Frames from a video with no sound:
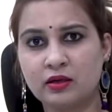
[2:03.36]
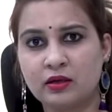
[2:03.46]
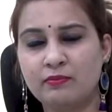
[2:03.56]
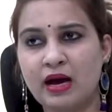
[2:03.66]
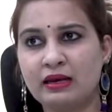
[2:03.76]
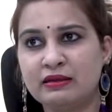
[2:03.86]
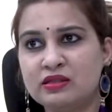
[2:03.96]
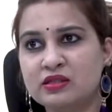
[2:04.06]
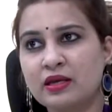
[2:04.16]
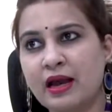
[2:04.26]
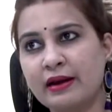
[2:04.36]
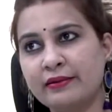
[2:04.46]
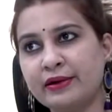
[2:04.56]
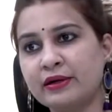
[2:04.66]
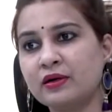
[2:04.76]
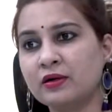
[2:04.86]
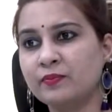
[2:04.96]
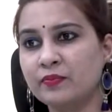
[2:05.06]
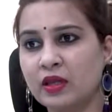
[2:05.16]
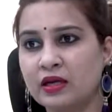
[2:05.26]
imbalance, and
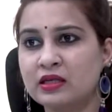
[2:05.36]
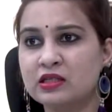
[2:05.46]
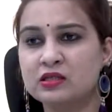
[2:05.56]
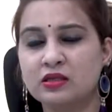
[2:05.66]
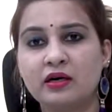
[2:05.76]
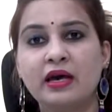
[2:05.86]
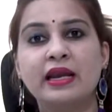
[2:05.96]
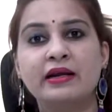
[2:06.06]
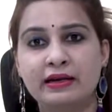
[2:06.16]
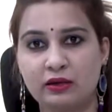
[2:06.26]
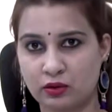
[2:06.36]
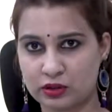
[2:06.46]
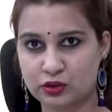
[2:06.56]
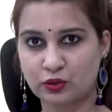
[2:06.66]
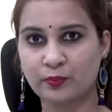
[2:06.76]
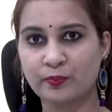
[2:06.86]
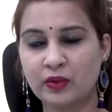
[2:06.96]
it is a heredity also.